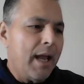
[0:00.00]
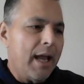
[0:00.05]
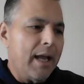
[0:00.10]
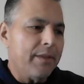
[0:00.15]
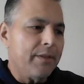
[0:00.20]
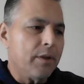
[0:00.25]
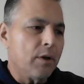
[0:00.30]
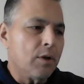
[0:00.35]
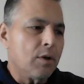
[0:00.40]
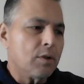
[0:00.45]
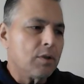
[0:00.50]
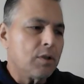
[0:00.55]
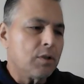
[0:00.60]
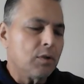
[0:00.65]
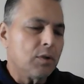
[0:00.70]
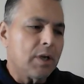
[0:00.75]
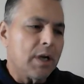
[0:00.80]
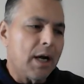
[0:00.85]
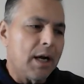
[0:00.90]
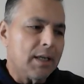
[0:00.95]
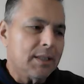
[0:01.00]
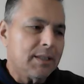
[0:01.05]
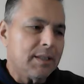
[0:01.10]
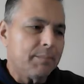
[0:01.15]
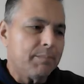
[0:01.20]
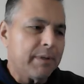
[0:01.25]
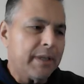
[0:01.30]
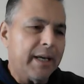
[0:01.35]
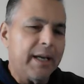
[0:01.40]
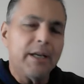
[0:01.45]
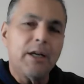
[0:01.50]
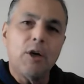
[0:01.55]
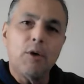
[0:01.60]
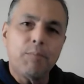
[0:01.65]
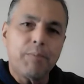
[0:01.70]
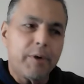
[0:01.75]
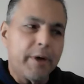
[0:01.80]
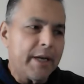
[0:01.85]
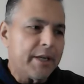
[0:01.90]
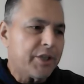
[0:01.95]
and those who contemplate
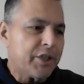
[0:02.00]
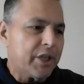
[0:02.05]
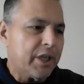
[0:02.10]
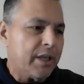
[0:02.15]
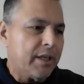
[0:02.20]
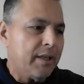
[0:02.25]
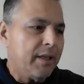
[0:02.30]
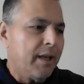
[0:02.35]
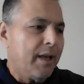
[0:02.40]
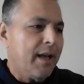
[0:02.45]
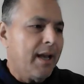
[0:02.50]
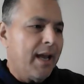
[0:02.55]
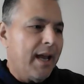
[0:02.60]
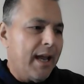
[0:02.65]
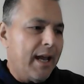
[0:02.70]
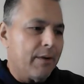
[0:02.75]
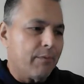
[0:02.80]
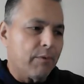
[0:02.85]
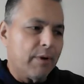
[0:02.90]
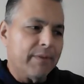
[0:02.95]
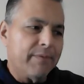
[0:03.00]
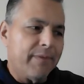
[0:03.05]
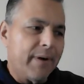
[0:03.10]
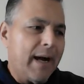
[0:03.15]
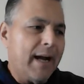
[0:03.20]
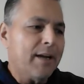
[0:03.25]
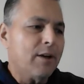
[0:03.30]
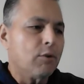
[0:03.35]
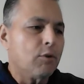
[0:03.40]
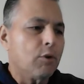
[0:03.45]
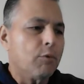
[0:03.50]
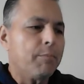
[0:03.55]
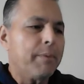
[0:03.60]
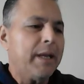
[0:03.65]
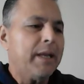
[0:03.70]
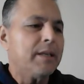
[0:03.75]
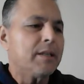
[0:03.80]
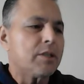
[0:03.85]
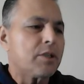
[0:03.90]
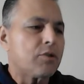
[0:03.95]
oppression and revile will
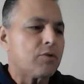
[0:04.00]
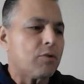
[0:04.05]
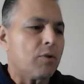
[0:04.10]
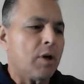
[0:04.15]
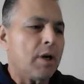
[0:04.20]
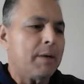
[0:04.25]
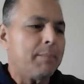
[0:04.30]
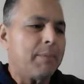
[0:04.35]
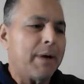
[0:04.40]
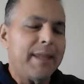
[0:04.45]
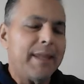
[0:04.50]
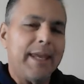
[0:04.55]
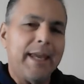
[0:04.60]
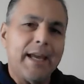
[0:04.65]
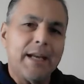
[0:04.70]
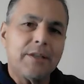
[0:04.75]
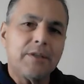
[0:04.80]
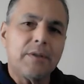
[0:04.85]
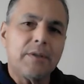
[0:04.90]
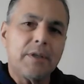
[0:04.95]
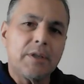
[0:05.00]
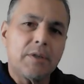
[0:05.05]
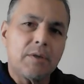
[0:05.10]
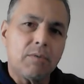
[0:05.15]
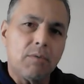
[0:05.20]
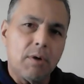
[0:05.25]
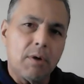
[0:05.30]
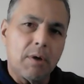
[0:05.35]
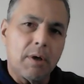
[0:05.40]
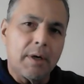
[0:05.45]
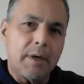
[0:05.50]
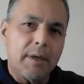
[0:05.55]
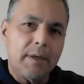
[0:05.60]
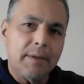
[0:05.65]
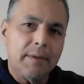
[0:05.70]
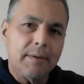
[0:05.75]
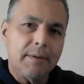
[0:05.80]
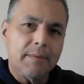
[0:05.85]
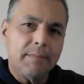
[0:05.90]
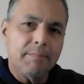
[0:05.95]
be destroyed by the edge of the sword,
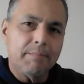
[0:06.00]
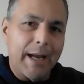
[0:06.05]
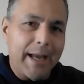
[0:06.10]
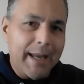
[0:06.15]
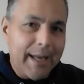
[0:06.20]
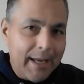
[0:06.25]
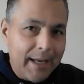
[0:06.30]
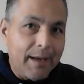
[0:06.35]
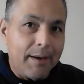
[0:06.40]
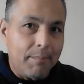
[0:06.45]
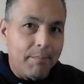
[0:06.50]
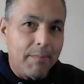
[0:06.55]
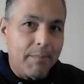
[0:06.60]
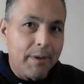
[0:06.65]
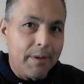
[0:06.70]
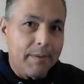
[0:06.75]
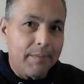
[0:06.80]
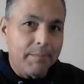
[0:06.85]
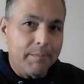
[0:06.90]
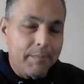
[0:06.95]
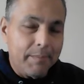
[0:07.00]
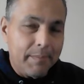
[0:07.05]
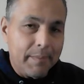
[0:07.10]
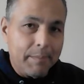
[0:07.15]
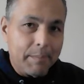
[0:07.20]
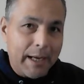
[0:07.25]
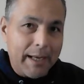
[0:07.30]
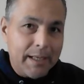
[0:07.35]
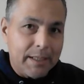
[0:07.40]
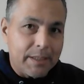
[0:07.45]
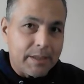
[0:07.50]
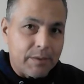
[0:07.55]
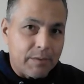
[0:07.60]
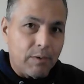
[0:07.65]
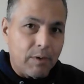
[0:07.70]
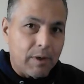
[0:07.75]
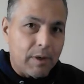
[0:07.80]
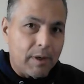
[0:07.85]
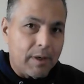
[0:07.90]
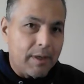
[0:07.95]
by him by his
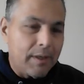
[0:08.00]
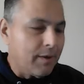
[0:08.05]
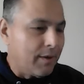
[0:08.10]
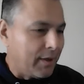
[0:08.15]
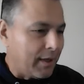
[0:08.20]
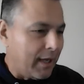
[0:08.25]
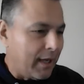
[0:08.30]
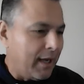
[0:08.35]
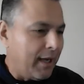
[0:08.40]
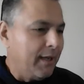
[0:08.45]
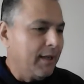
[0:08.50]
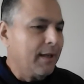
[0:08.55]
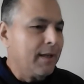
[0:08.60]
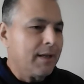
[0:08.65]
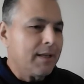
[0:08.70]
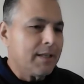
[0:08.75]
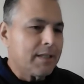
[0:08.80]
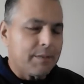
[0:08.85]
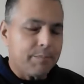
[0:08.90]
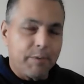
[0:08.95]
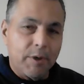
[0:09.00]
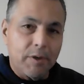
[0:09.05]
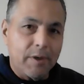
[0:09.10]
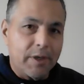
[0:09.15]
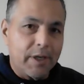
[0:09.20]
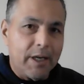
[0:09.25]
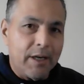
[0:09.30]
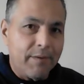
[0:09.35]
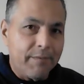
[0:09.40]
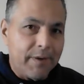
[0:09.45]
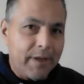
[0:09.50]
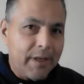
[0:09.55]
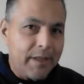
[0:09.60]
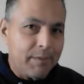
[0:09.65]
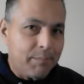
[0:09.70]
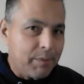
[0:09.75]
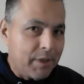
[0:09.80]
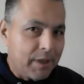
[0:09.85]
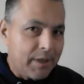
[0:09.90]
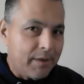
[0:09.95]
sword, okay? Spoken of in
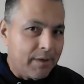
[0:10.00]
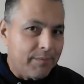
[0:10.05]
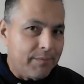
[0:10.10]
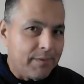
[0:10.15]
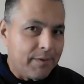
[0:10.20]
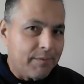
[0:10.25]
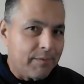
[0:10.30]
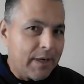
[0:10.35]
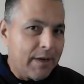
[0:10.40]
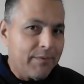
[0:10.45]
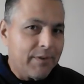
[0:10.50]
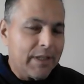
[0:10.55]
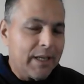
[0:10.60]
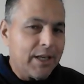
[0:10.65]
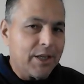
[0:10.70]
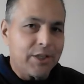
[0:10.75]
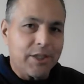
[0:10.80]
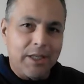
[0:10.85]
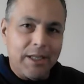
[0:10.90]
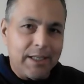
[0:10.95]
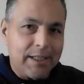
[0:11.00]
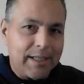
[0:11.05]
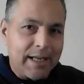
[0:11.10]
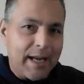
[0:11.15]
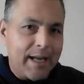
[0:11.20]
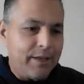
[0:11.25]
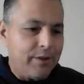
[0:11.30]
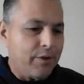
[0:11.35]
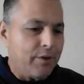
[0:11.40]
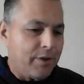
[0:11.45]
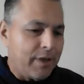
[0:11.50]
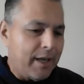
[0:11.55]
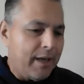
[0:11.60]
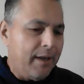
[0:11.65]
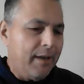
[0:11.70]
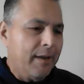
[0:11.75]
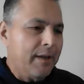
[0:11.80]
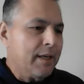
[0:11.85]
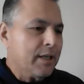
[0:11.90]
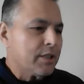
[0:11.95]
the book of Revelation and Daniel,
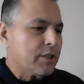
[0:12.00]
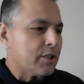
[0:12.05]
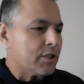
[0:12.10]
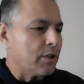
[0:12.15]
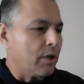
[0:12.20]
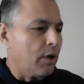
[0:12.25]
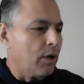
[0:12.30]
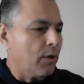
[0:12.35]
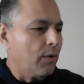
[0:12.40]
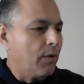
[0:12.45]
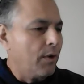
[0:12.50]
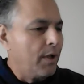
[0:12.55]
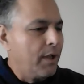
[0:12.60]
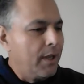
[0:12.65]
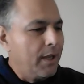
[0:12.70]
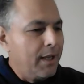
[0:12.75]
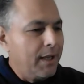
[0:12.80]
okay? So,